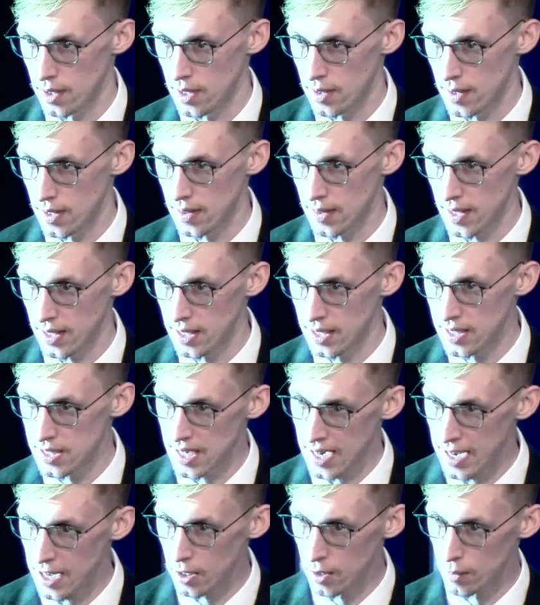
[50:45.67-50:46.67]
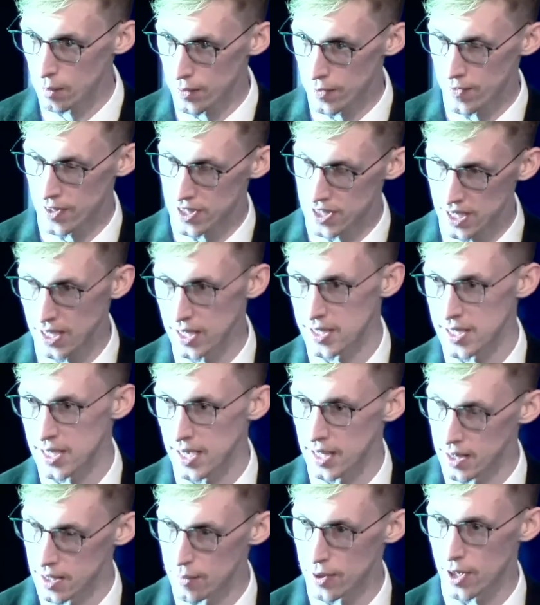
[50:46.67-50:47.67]
that they need to help
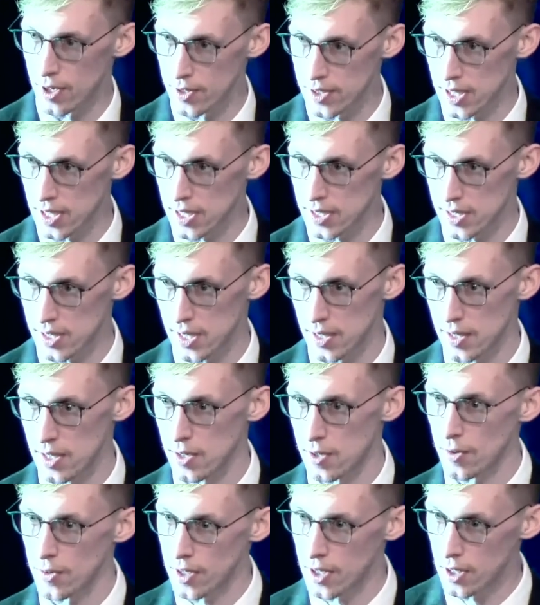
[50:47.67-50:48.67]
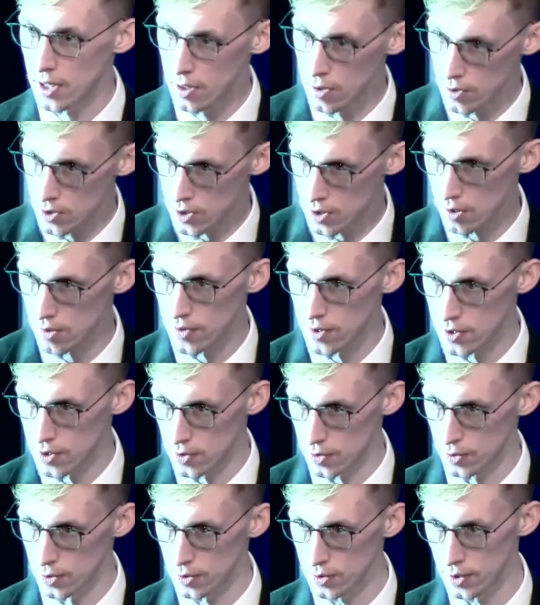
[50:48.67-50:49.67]
facilitate the process, that they're not the user of the
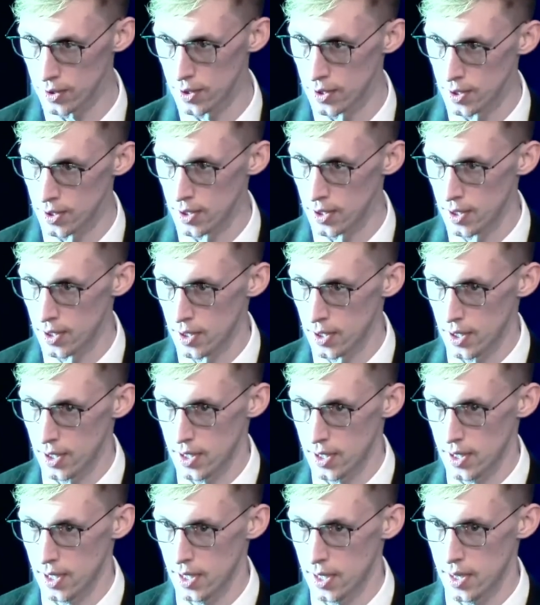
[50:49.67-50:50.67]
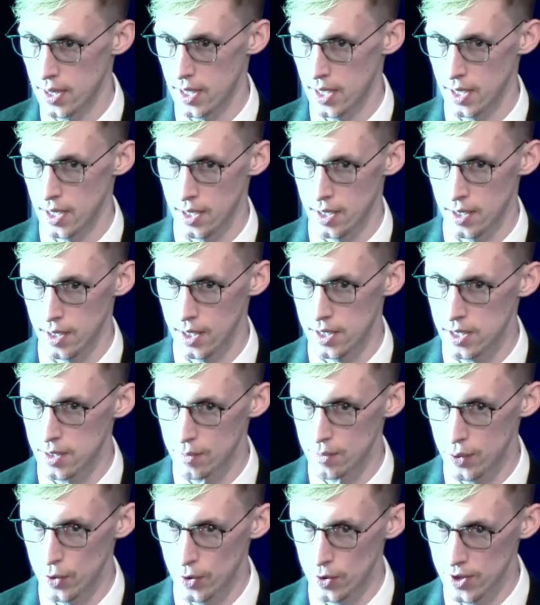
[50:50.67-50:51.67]
tool. And I think it's
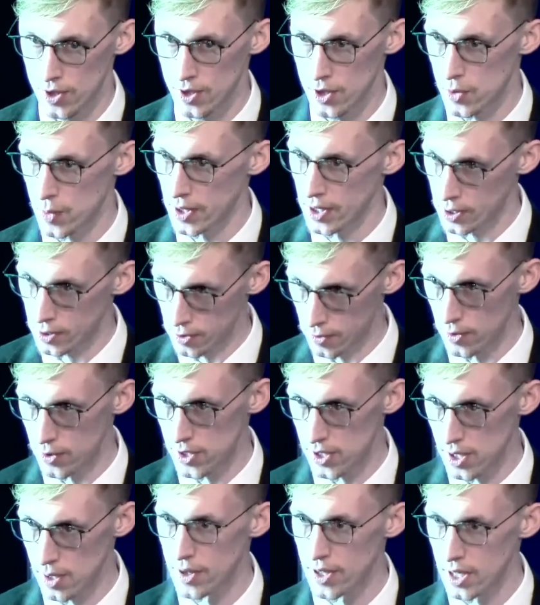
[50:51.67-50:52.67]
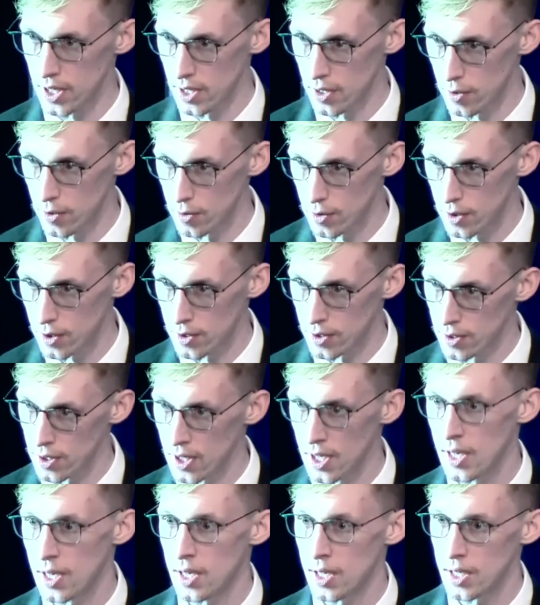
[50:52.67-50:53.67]
important to include somebody who can
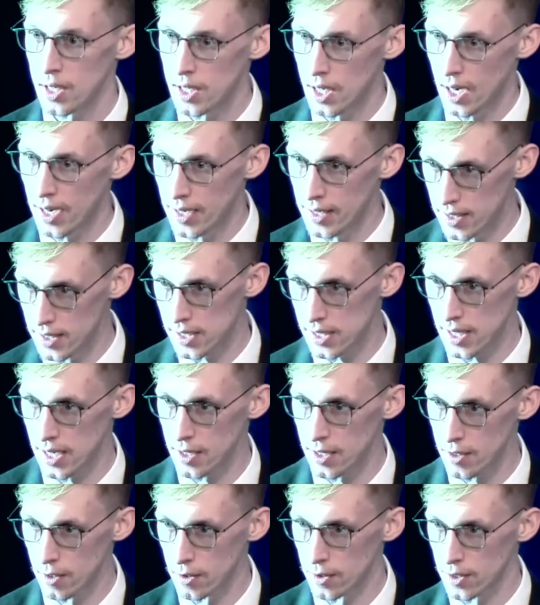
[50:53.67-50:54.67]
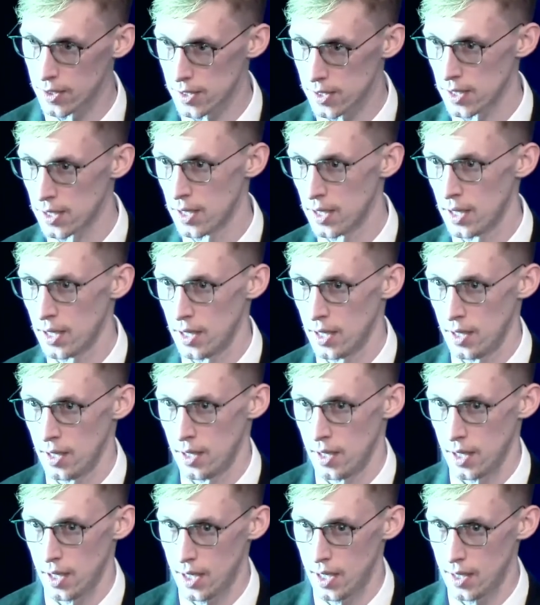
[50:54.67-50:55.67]
guide the stakeholders.
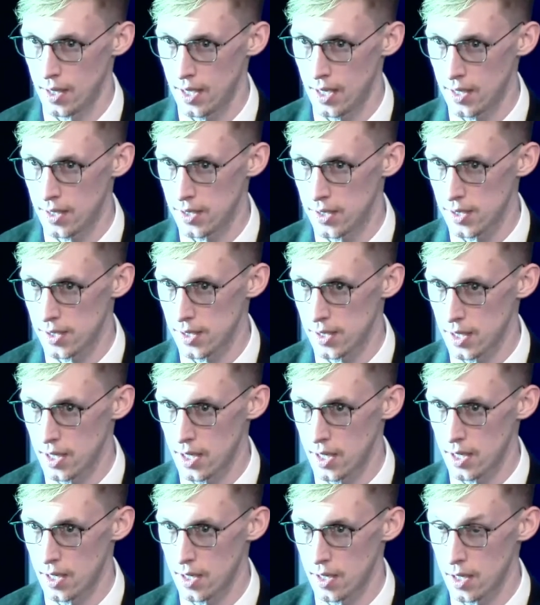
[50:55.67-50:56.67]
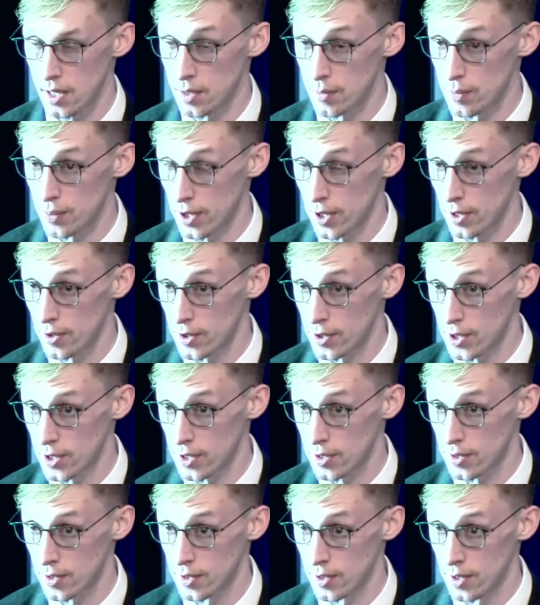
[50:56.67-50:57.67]
And that's an approach
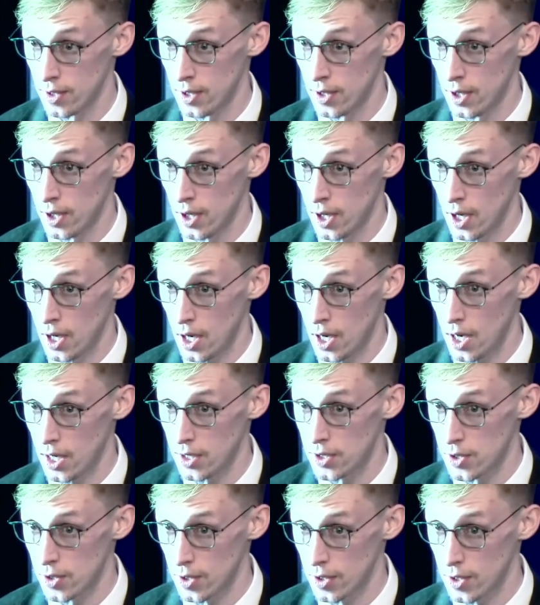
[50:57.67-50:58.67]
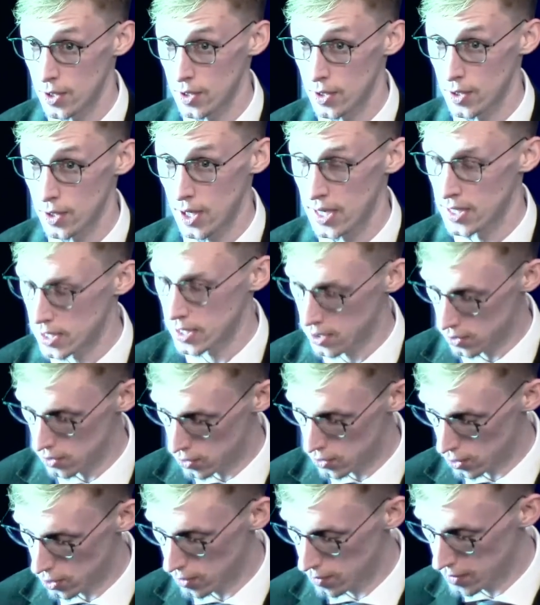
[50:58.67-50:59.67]
I took. I didn't
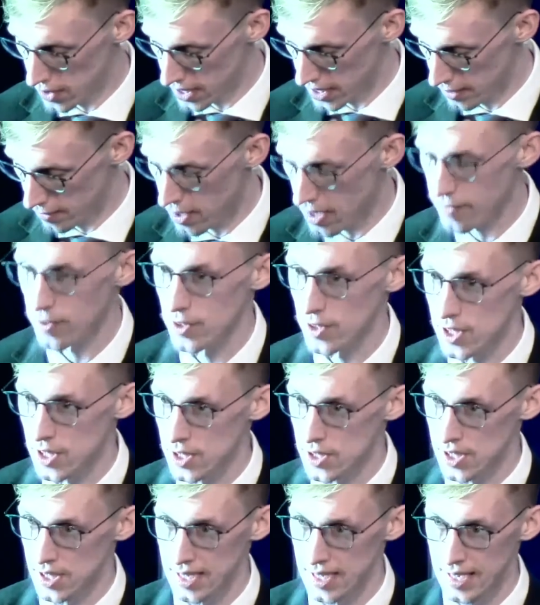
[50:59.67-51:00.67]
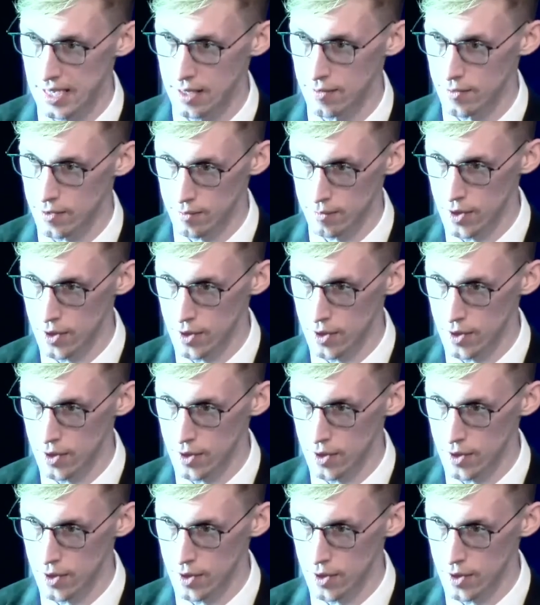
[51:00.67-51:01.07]
draw my references to Lean from